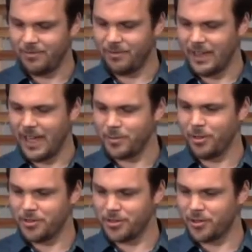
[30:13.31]
has
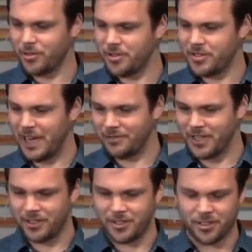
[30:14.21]
Moses throw his staff
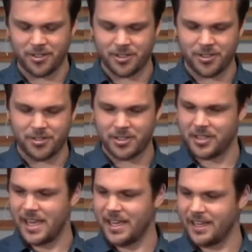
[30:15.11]
down, it turns into a
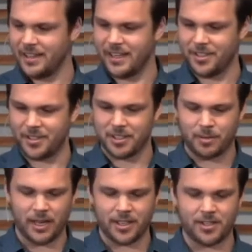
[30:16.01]
snake, and then it turns
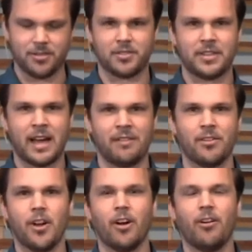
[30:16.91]
back into a staff.
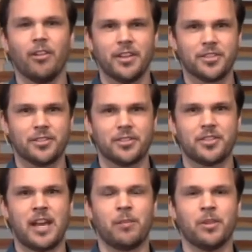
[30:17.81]
All this to
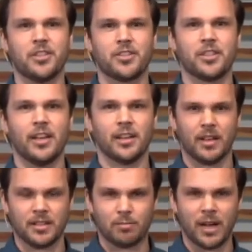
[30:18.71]
establish
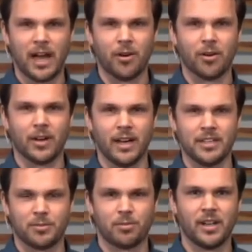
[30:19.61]
God's power and
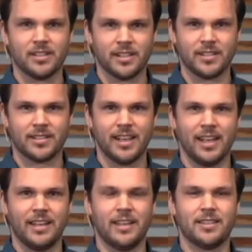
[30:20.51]
his presence
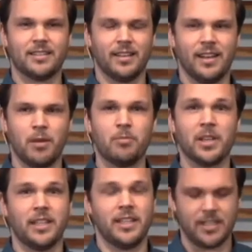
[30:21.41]
and his uh,
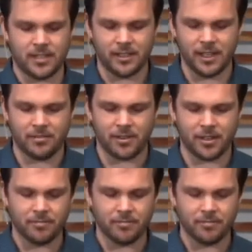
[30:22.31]
ability to deliver.